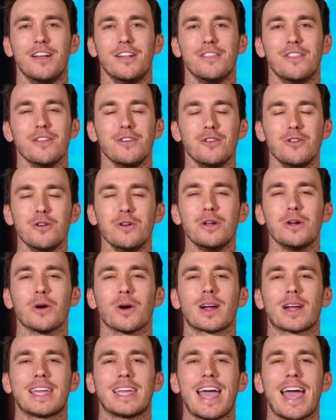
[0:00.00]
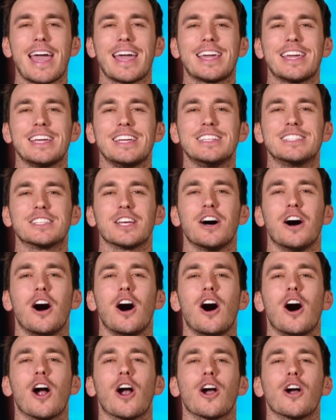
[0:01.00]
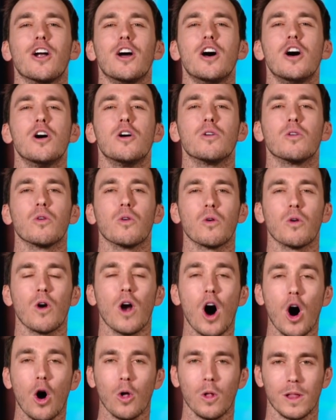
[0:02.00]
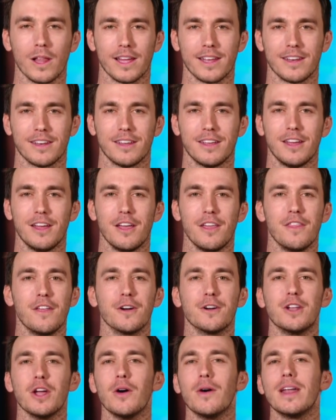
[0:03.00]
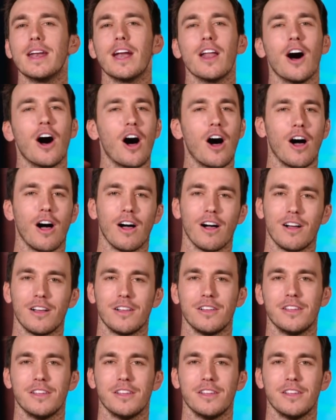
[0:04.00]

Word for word: the New York Yankees are rolling. They're doing it all.